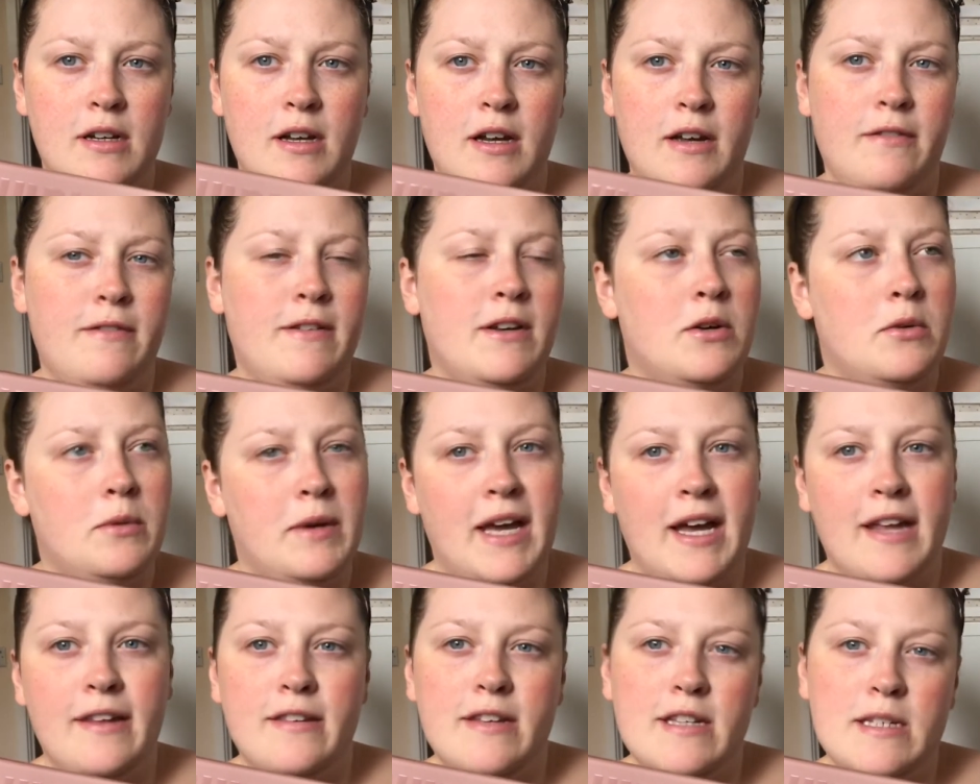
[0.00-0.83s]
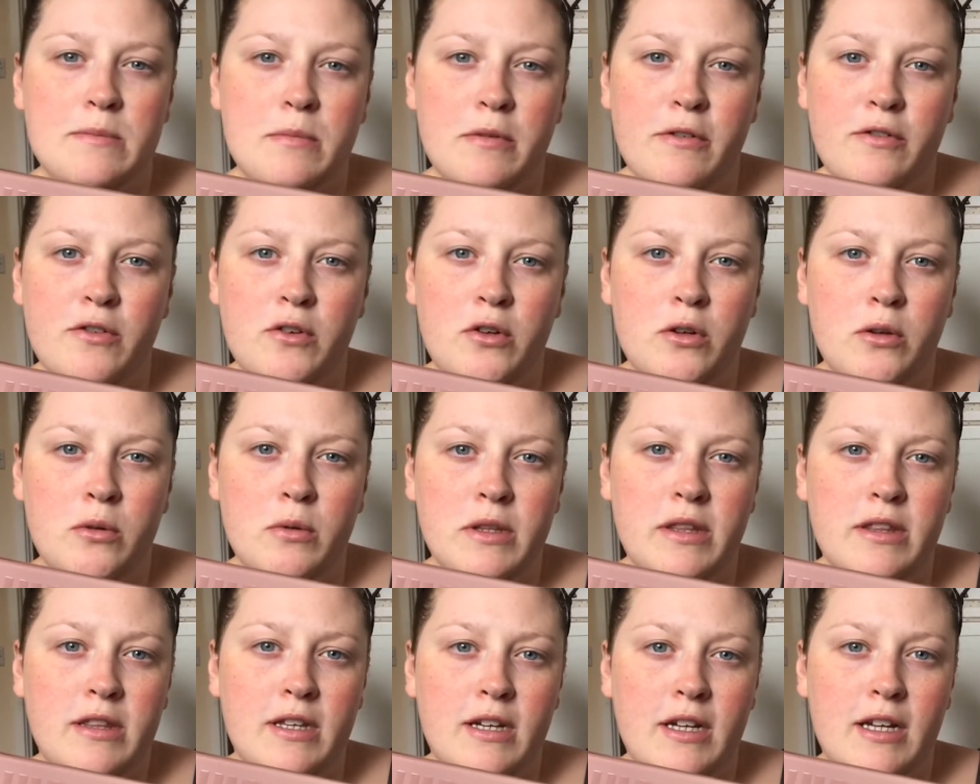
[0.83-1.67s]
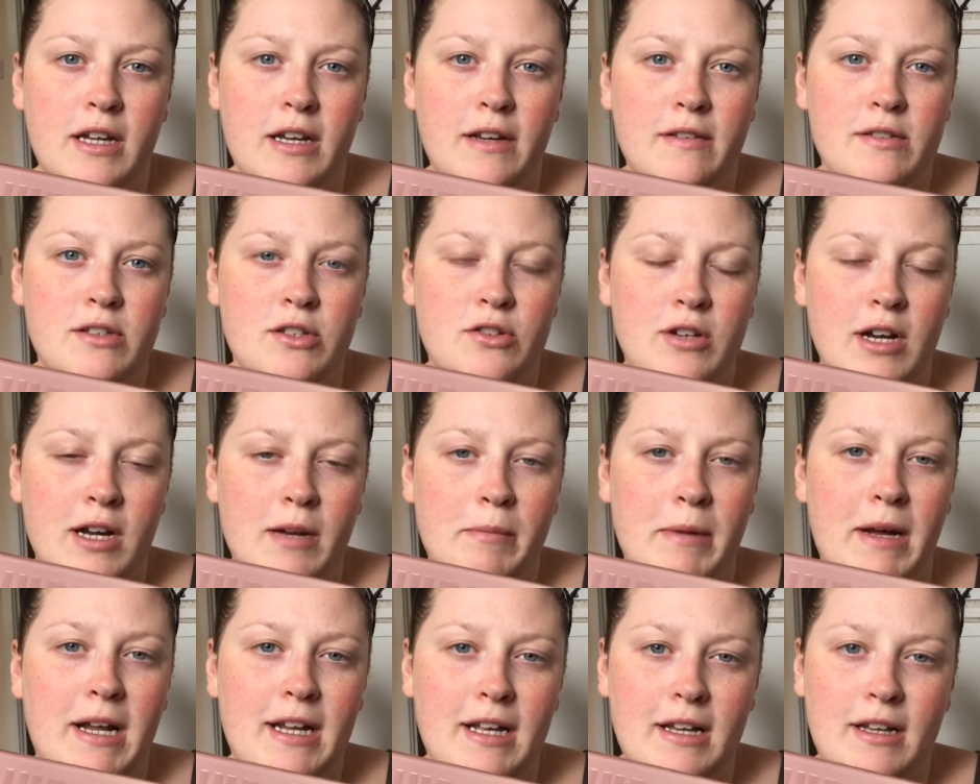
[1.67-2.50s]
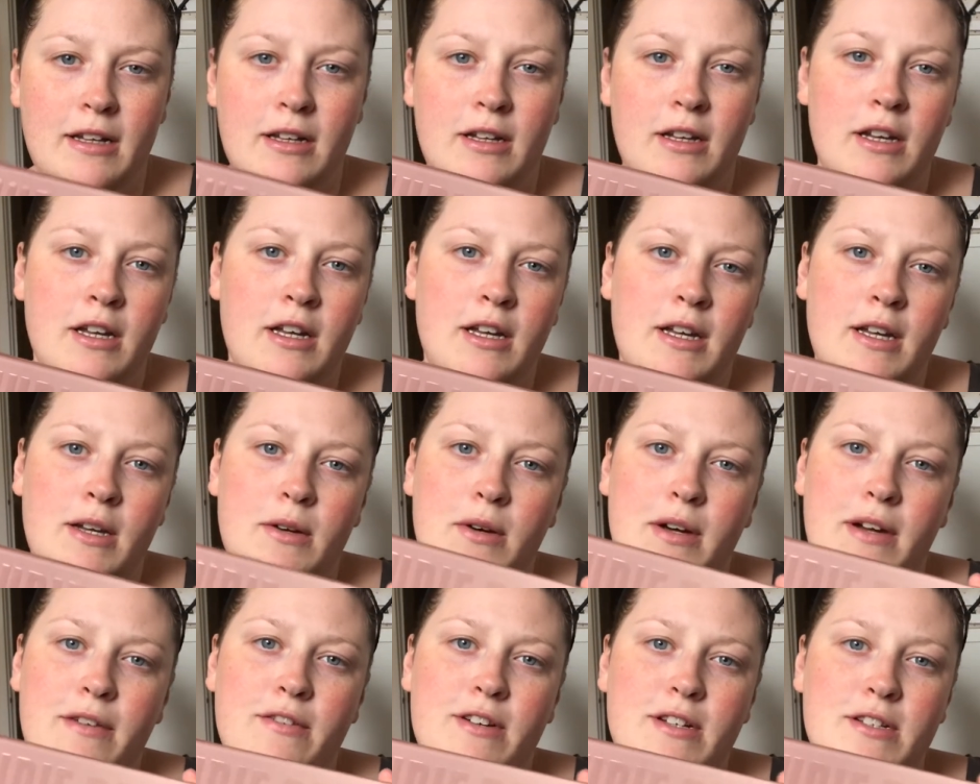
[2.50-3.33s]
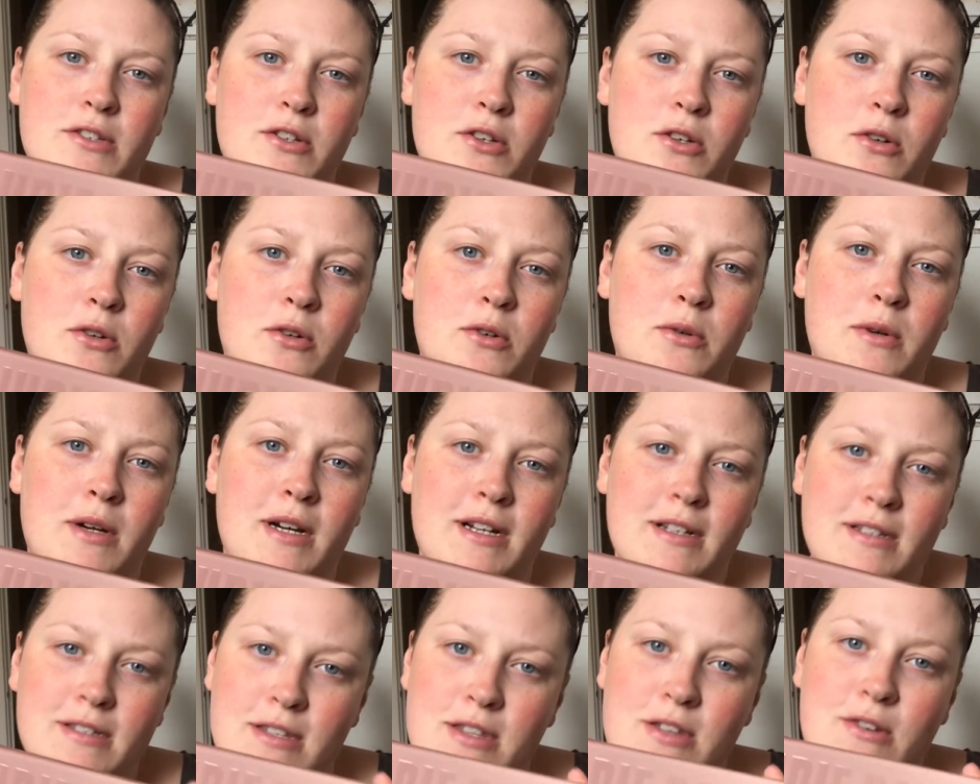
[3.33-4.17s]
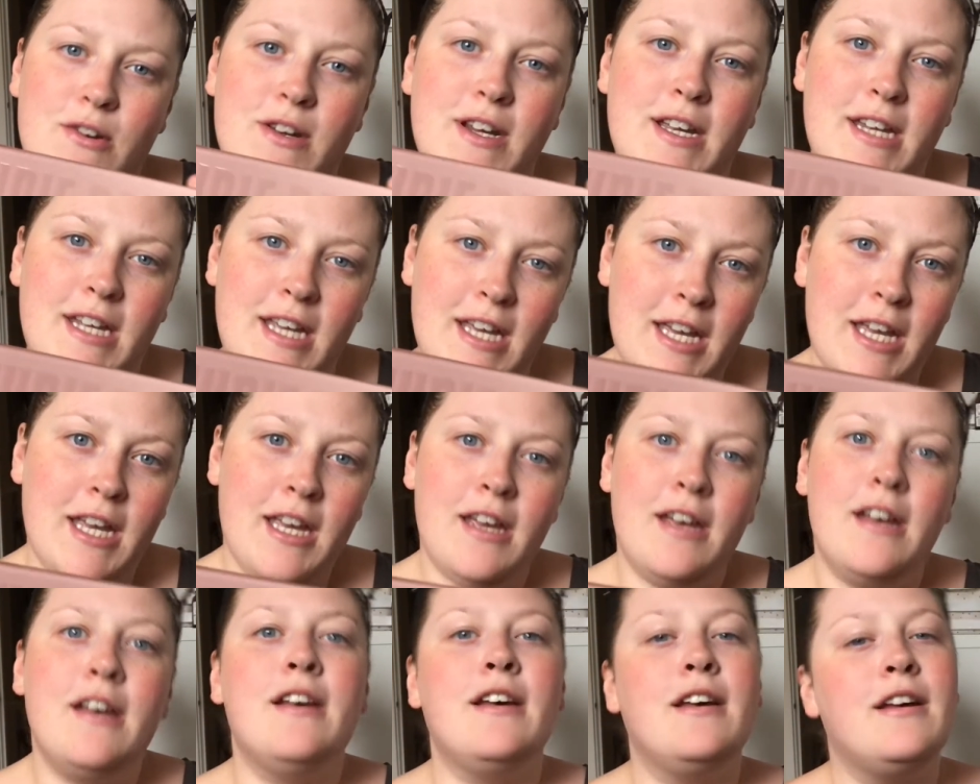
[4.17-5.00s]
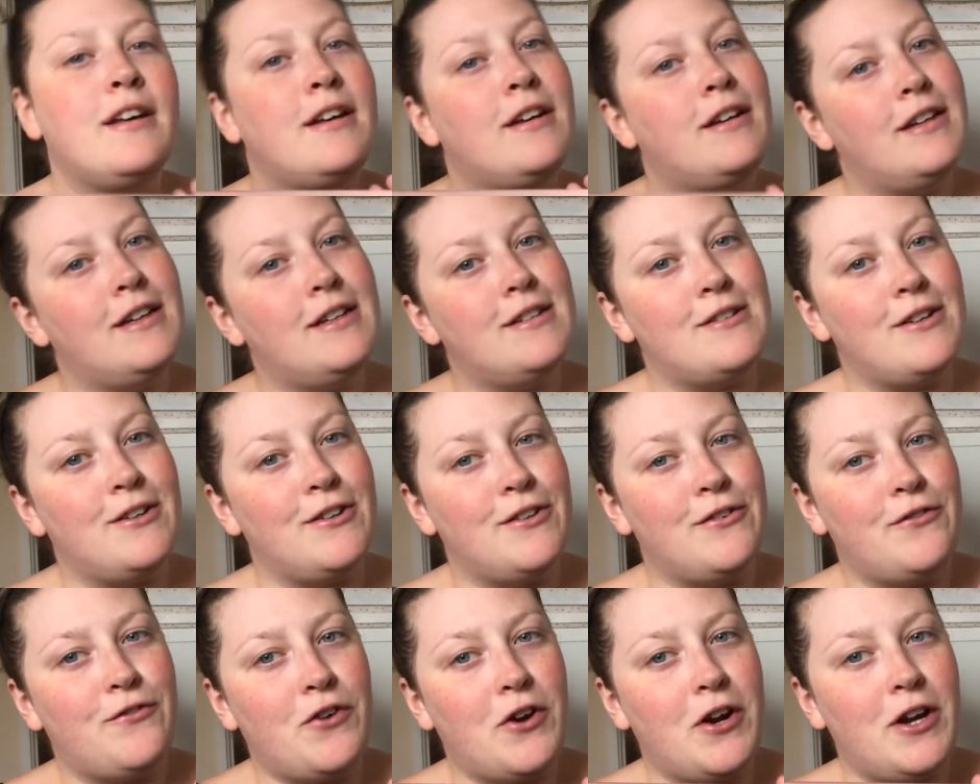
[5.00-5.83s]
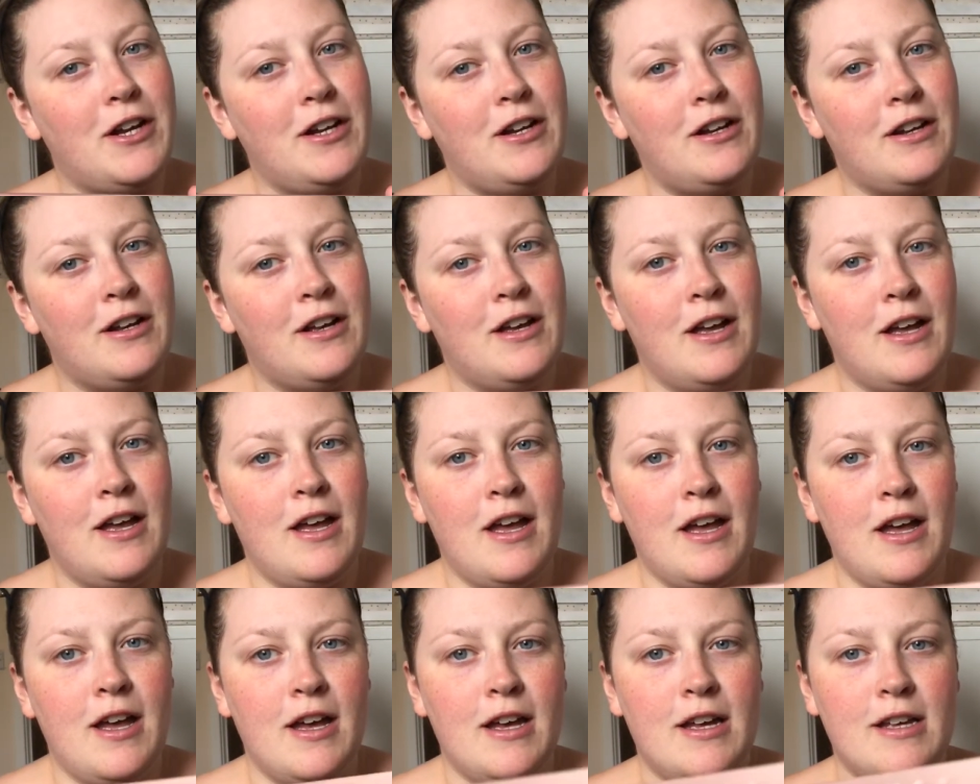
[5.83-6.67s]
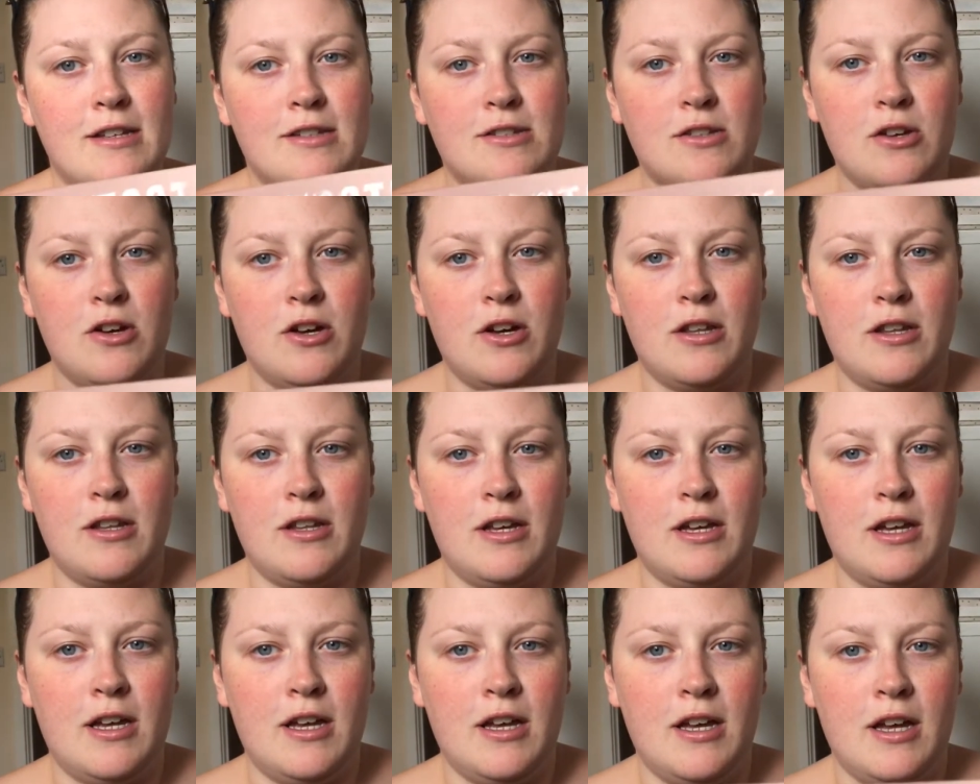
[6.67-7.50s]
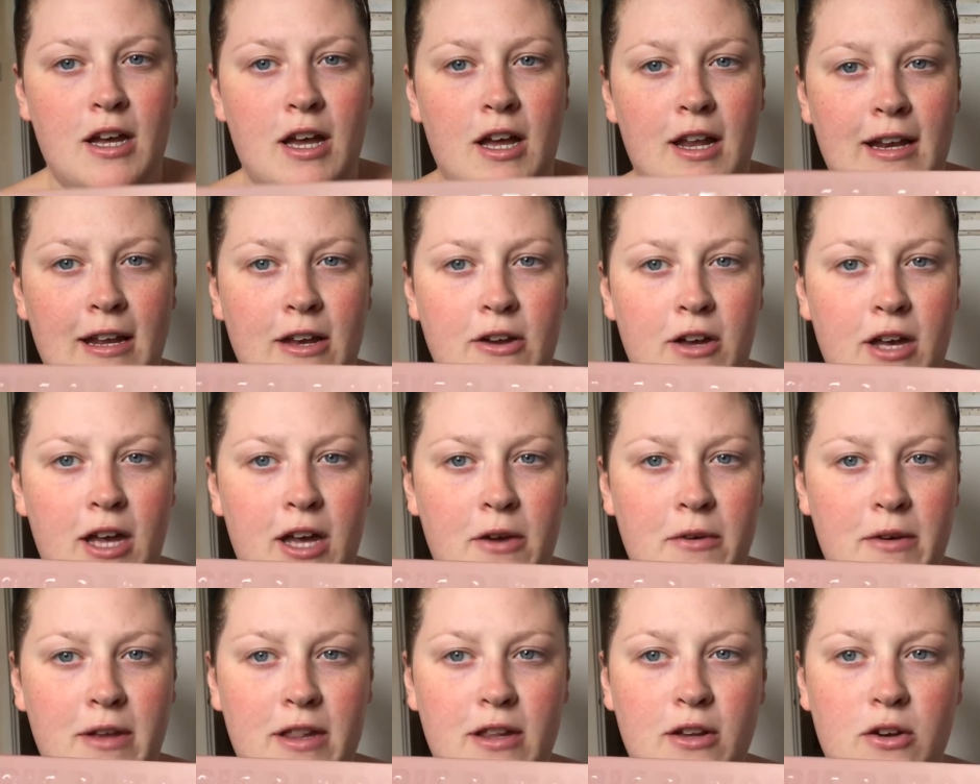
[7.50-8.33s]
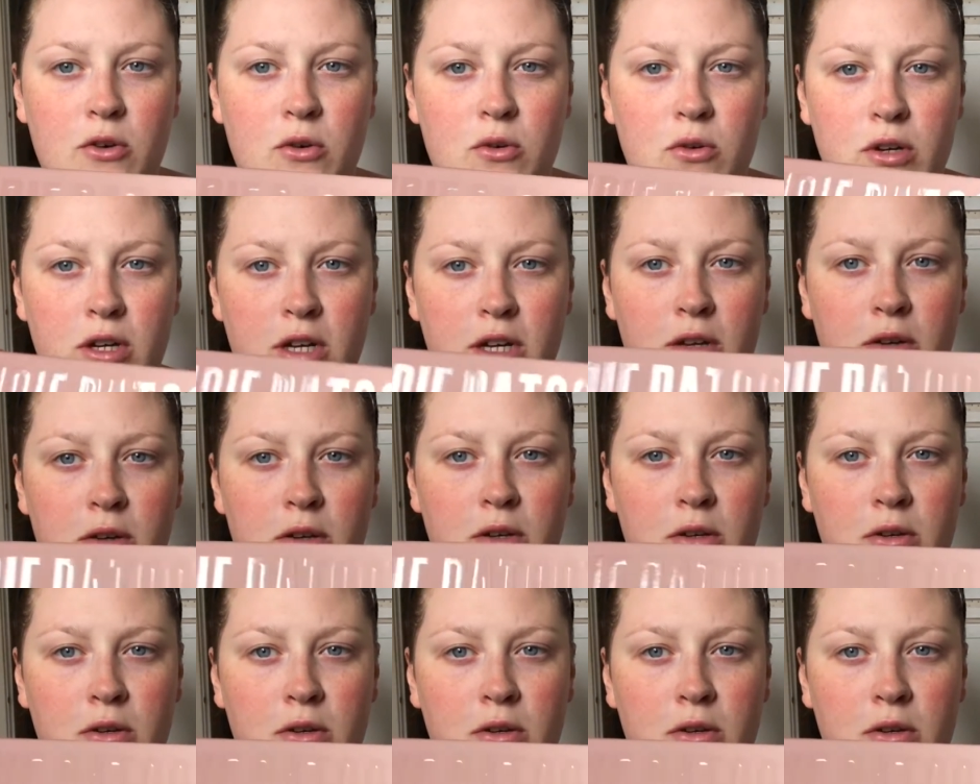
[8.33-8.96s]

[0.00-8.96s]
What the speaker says: I feel we had this before with the Life's a Drag palette. Whatever it's called, where it's 3D, is on the front. It's got her logo in the corner.